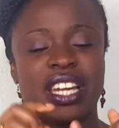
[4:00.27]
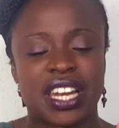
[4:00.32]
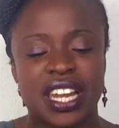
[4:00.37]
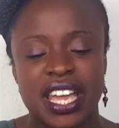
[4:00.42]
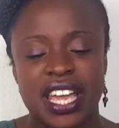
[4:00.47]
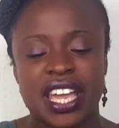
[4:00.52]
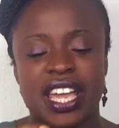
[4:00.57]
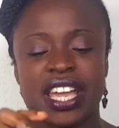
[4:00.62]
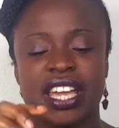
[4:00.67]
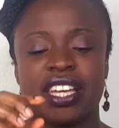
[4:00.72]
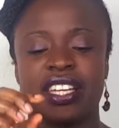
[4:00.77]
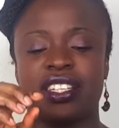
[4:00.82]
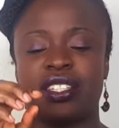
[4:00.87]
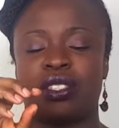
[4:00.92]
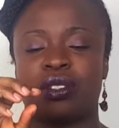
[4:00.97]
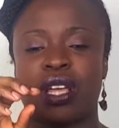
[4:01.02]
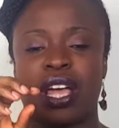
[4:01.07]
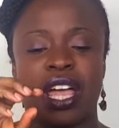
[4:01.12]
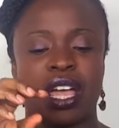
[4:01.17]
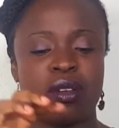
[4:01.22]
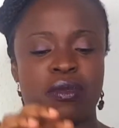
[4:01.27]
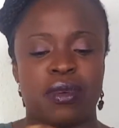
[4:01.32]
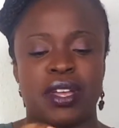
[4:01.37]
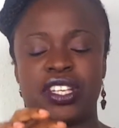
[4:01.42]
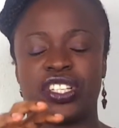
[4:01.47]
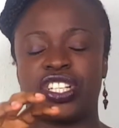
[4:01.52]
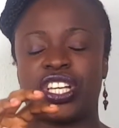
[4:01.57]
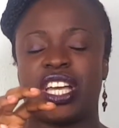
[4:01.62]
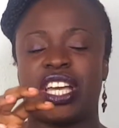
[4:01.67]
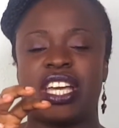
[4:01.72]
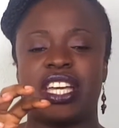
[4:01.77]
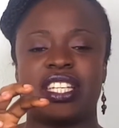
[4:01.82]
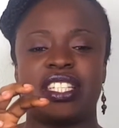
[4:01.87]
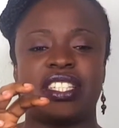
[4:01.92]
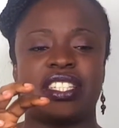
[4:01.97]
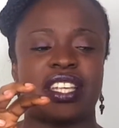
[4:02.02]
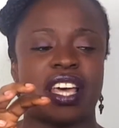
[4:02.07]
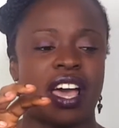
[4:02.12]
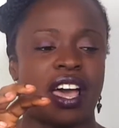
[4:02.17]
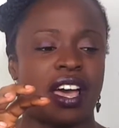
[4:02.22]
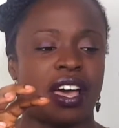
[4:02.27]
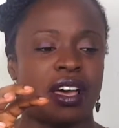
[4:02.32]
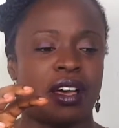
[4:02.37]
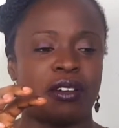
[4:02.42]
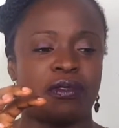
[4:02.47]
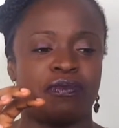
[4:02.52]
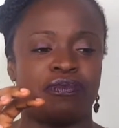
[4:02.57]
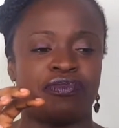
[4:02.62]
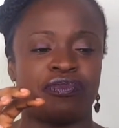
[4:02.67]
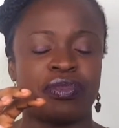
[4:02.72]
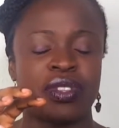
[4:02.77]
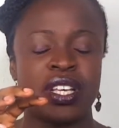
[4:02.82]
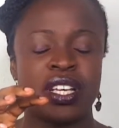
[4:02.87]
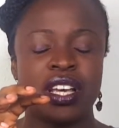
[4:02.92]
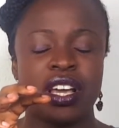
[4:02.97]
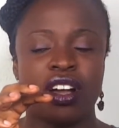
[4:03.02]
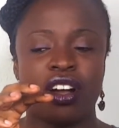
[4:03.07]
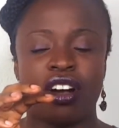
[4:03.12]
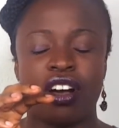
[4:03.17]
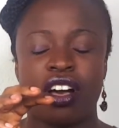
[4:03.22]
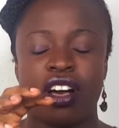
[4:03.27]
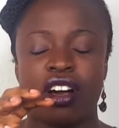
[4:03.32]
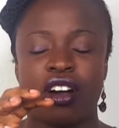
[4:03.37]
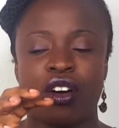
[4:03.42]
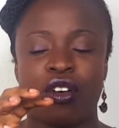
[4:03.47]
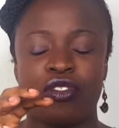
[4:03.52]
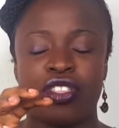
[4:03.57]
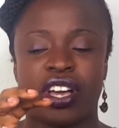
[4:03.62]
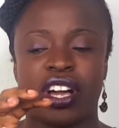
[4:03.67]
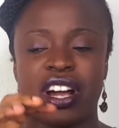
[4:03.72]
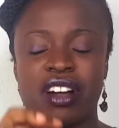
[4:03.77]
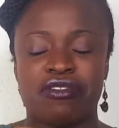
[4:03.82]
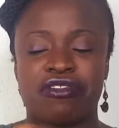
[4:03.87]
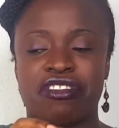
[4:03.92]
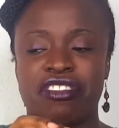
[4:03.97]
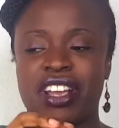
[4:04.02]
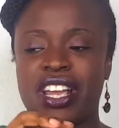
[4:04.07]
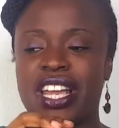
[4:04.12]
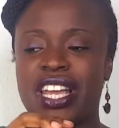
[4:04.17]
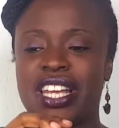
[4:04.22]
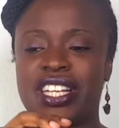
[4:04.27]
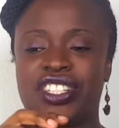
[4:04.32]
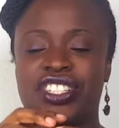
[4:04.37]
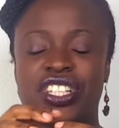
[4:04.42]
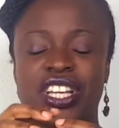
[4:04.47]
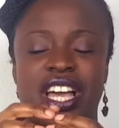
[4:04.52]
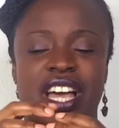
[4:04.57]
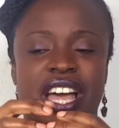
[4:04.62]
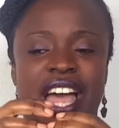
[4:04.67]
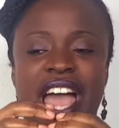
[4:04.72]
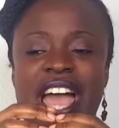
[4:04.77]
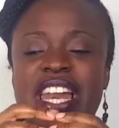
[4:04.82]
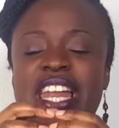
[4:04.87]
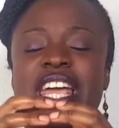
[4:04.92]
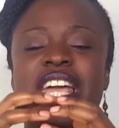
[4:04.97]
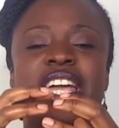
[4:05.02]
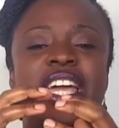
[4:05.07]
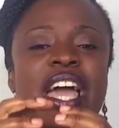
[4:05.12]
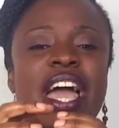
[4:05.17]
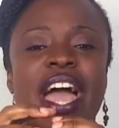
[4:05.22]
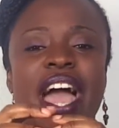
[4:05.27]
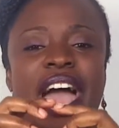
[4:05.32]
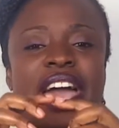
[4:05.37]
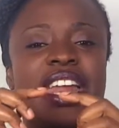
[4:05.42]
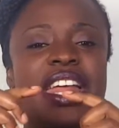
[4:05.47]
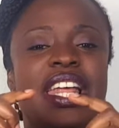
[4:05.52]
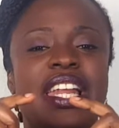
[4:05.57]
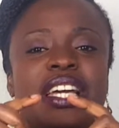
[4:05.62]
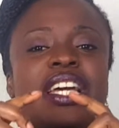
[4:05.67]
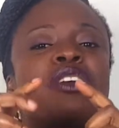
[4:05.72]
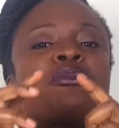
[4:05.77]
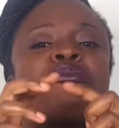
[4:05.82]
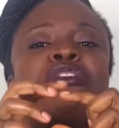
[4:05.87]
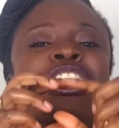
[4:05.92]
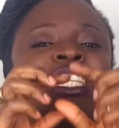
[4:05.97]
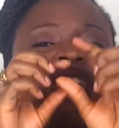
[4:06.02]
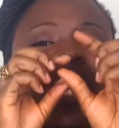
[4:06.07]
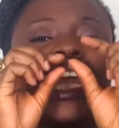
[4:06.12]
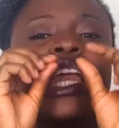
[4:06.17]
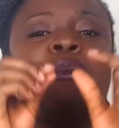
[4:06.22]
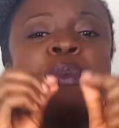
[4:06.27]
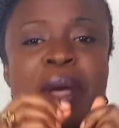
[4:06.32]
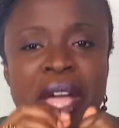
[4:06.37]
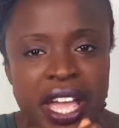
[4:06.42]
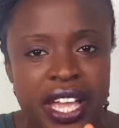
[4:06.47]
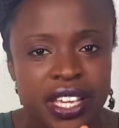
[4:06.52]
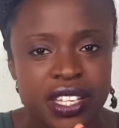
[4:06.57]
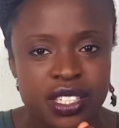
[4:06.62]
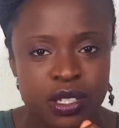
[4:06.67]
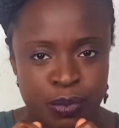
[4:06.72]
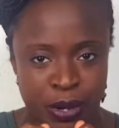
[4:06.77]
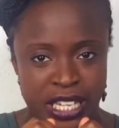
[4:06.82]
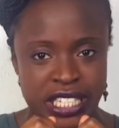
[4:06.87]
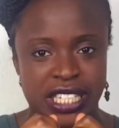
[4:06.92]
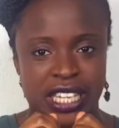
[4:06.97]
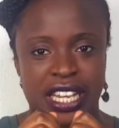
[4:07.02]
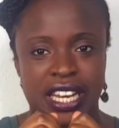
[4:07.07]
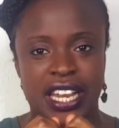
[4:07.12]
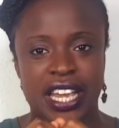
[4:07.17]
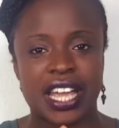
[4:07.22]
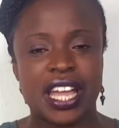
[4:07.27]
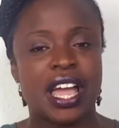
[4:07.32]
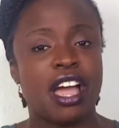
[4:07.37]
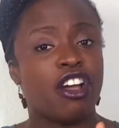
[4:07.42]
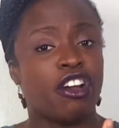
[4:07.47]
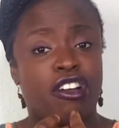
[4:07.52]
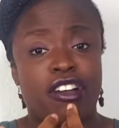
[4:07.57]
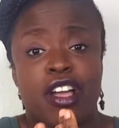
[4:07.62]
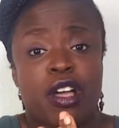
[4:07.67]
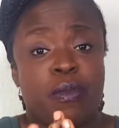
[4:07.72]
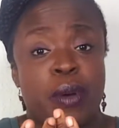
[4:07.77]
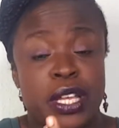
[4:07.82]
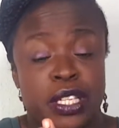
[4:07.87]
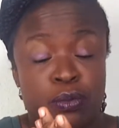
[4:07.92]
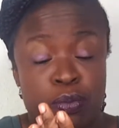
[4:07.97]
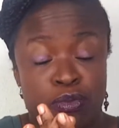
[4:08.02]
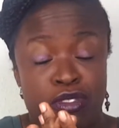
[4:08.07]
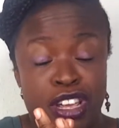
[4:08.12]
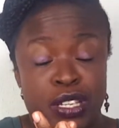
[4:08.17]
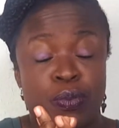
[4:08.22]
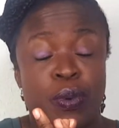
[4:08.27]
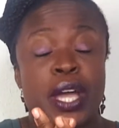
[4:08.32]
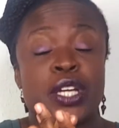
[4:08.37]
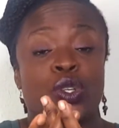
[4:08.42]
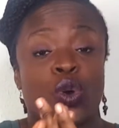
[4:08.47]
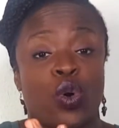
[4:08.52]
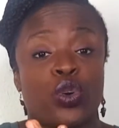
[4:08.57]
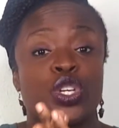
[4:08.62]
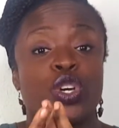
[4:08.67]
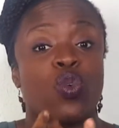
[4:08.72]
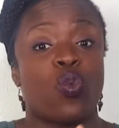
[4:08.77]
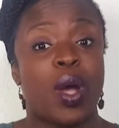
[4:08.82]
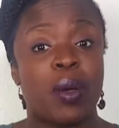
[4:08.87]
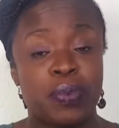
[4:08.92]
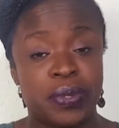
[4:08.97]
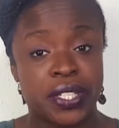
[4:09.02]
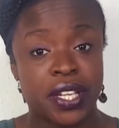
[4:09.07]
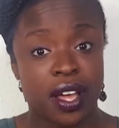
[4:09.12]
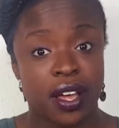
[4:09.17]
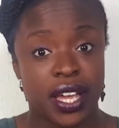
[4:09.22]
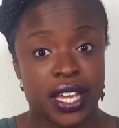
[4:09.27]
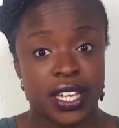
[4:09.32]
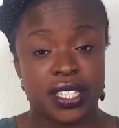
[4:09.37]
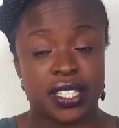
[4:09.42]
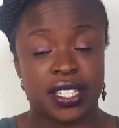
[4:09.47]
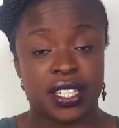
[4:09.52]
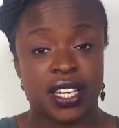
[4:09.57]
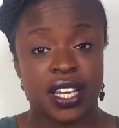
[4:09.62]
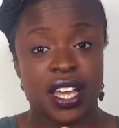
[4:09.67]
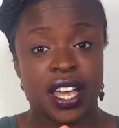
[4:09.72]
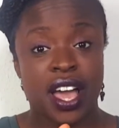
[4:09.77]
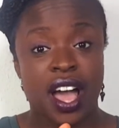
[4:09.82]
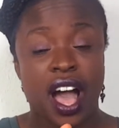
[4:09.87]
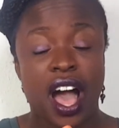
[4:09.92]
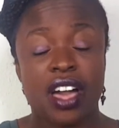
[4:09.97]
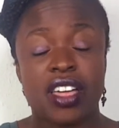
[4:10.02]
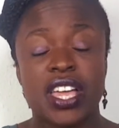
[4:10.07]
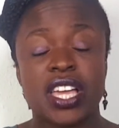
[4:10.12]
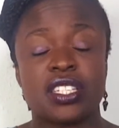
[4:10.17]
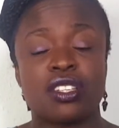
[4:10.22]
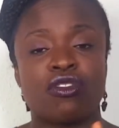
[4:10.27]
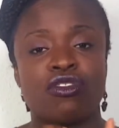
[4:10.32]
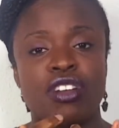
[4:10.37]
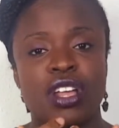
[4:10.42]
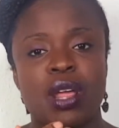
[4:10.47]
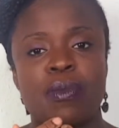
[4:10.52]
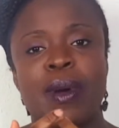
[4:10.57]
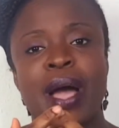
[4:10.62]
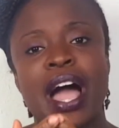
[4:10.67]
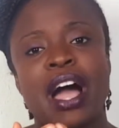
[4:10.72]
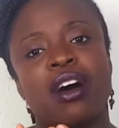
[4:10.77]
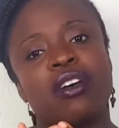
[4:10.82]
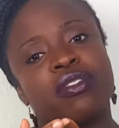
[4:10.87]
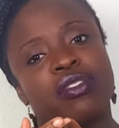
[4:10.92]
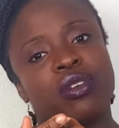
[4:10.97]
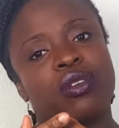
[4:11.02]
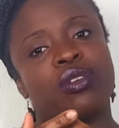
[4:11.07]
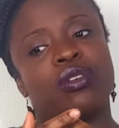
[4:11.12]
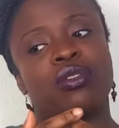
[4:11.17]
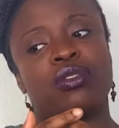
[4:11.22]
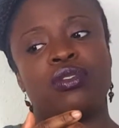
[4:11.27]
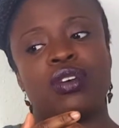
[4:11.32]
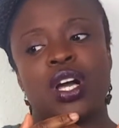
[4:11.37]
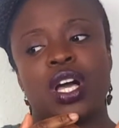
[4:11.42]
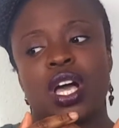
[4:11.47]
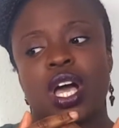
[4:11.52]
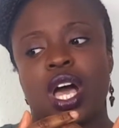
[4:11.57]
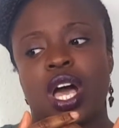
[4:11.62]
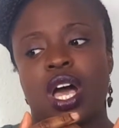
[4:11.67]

links, images, of the coverage, any press clippings, basically. Create a press page on your website. I think it's a really powerful